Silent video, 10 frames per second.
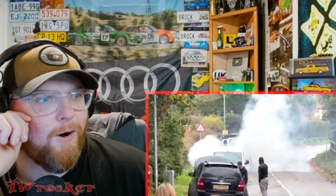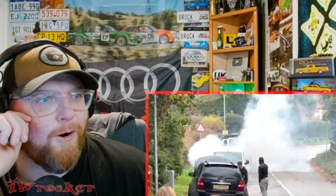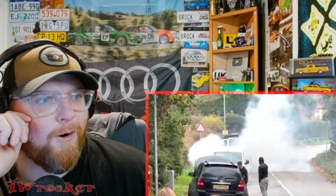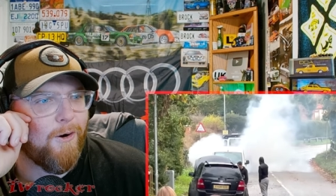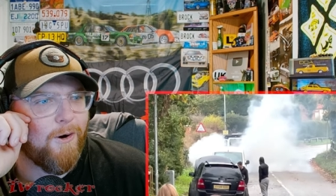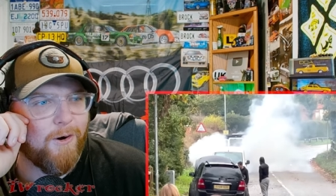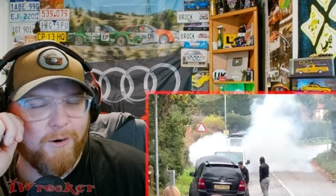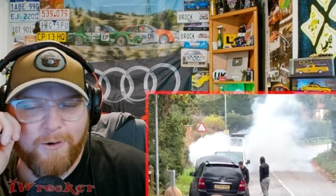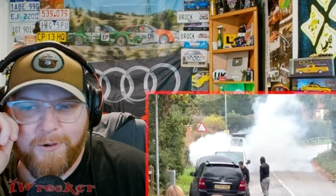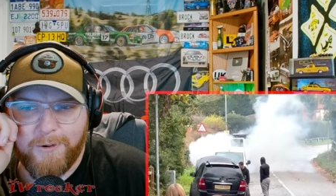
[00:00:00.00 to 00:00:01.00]

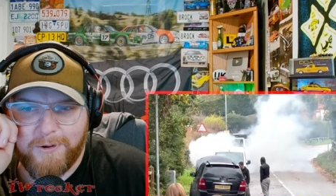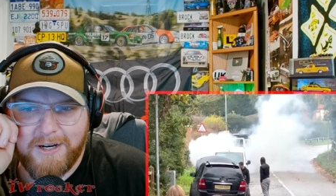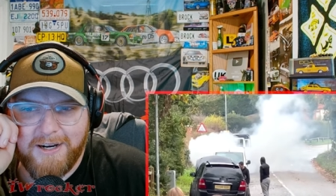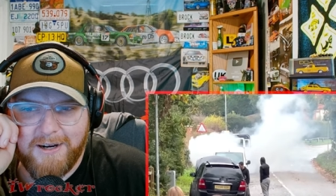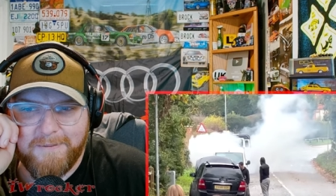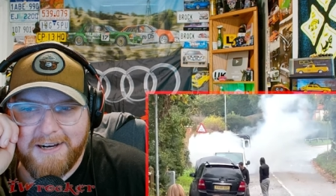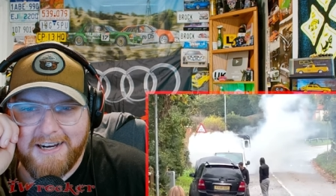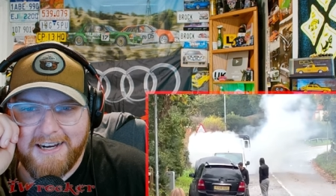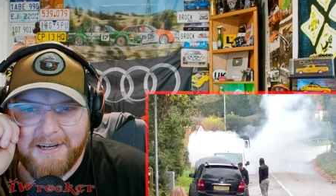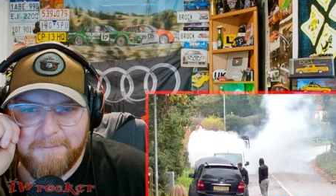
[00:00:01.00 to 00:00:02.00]
Oh, come
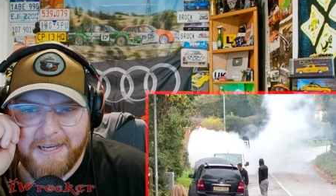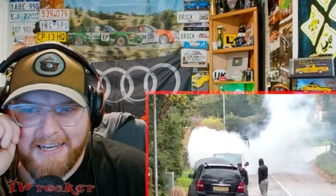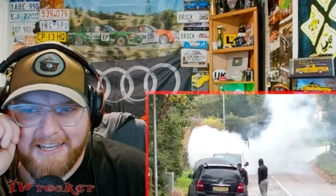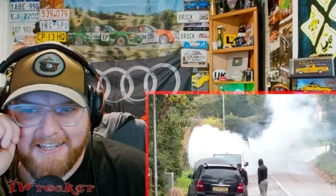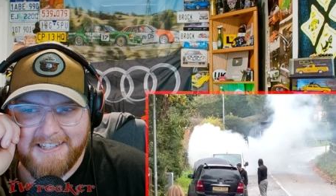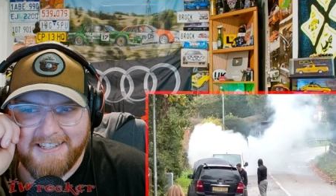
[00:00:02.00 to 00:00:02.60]
on, man.